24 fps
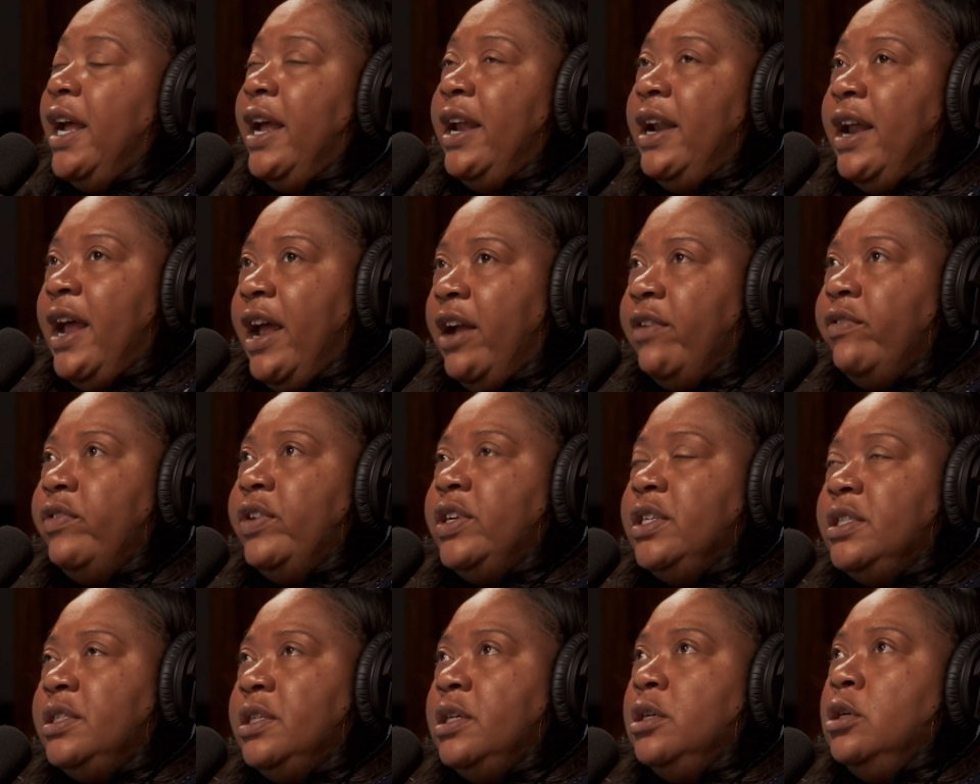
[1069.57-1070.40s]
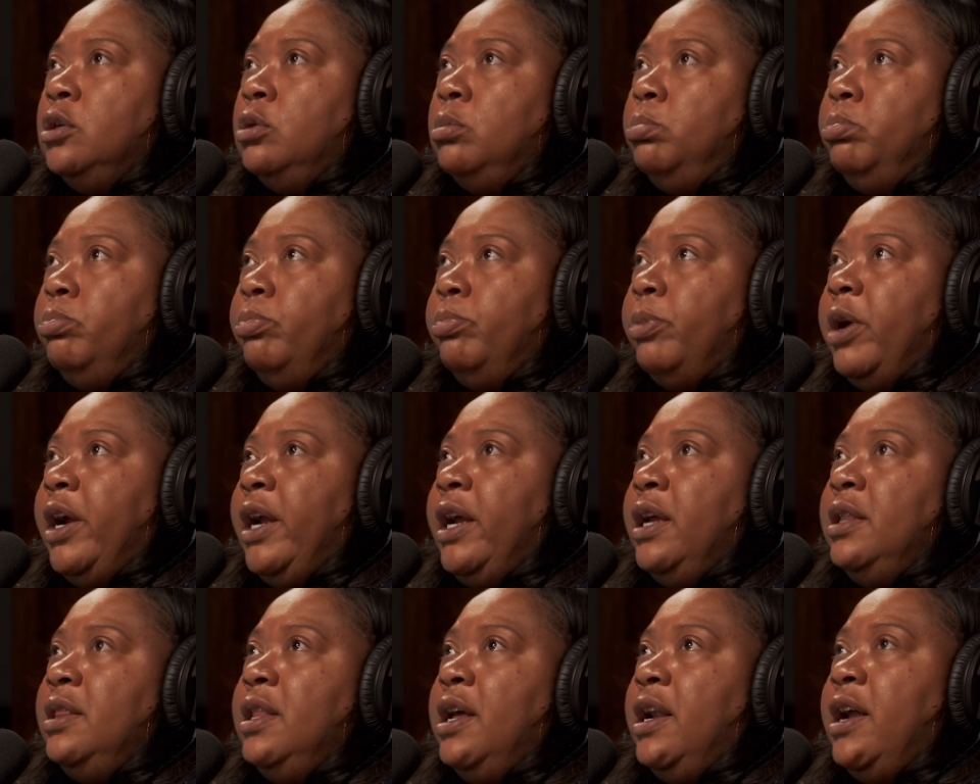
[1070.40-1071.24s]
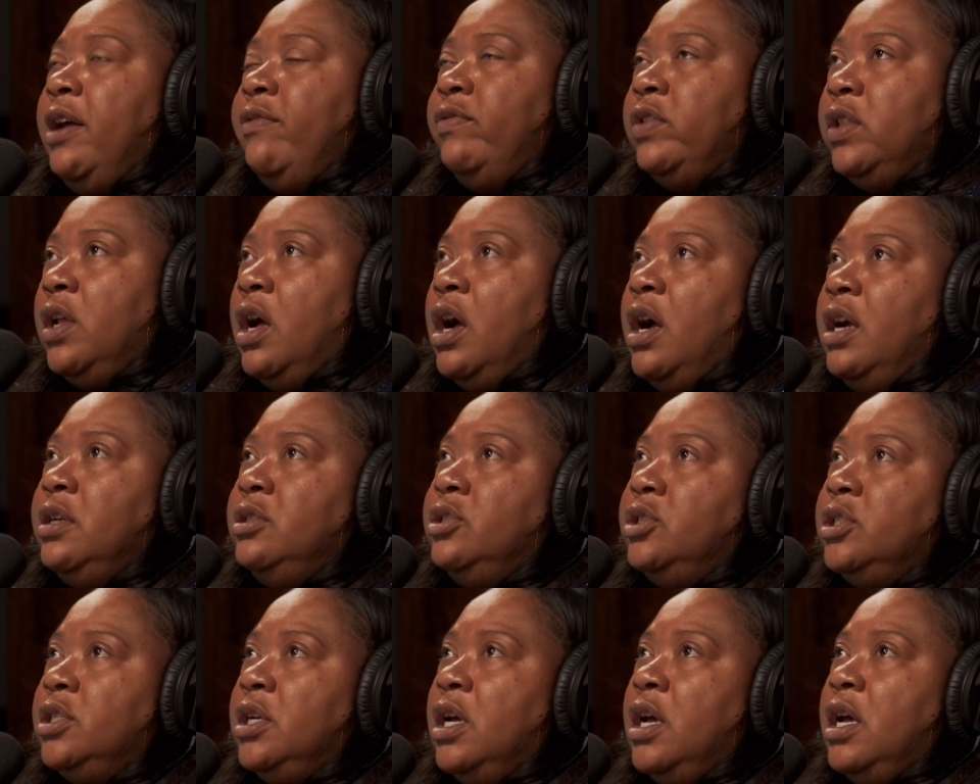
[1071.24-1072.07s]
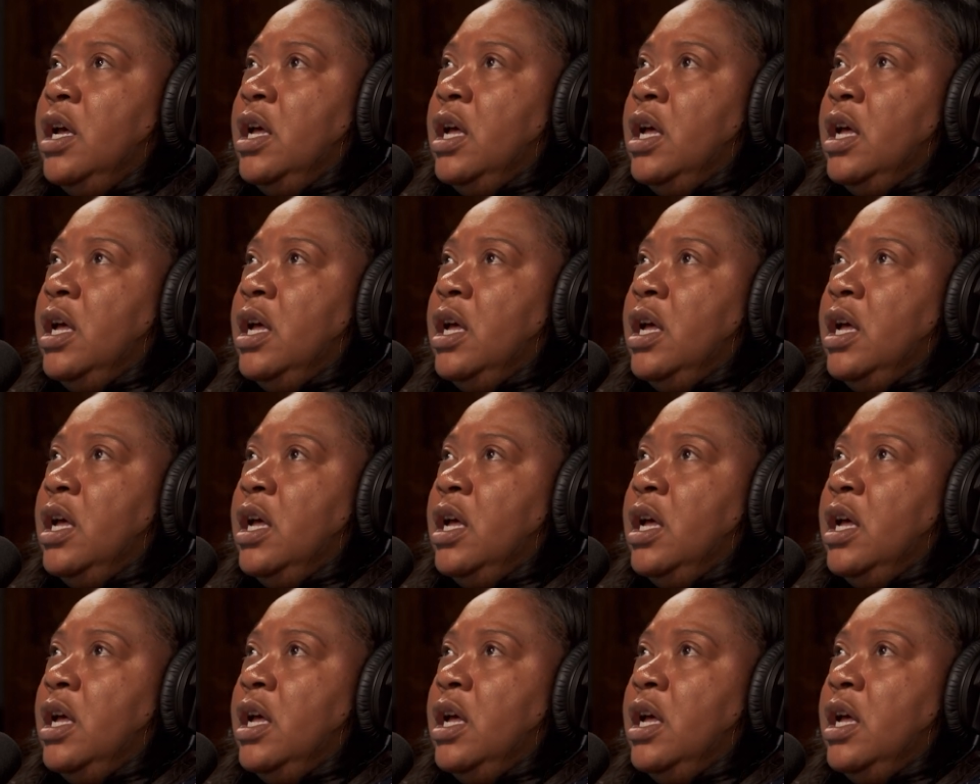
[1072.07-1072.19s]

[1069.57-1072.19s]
And every single brand that I've launched,